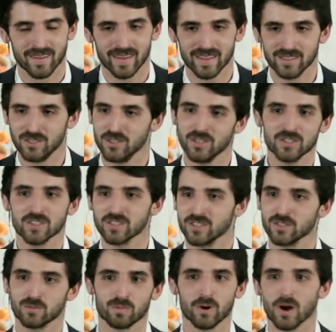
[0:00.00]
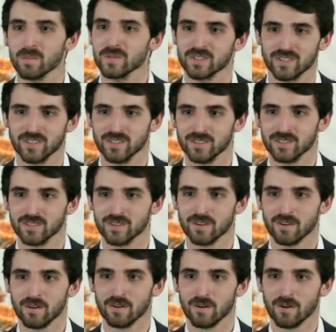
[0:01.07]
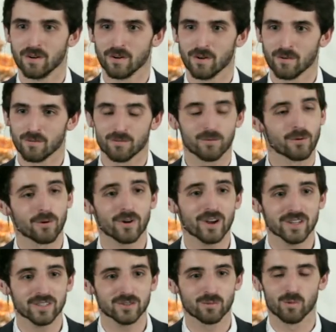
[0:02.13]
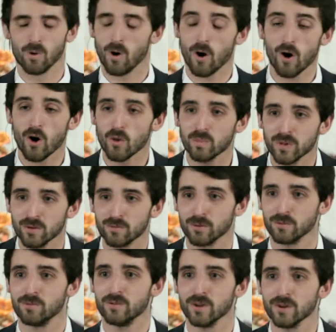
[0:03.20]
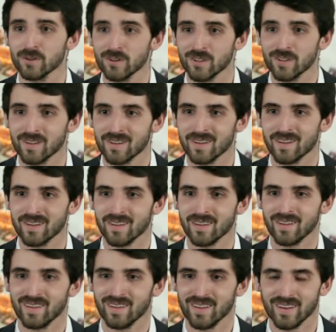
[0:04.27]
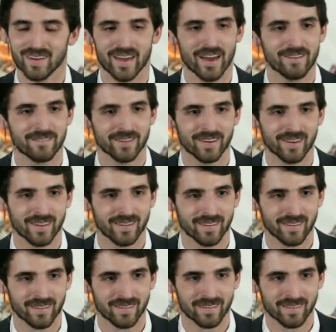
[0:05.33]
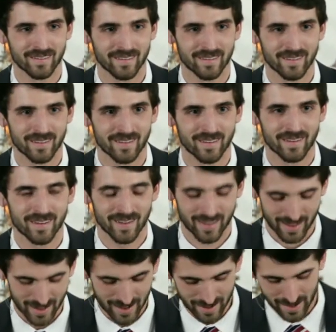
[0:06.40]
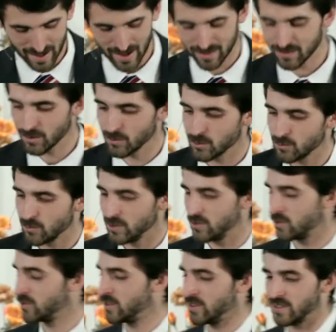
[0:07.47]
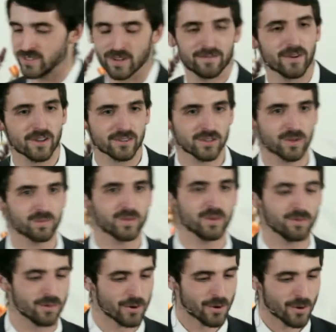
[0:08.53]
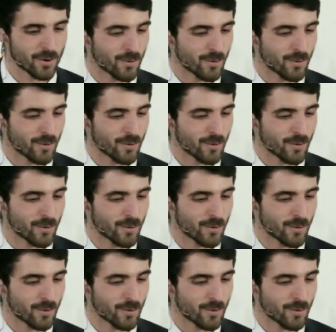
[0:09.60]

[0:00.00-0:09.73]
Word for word: And Jesus' promises for us will all be fulfilled in heaven. And as I was researching this, I found something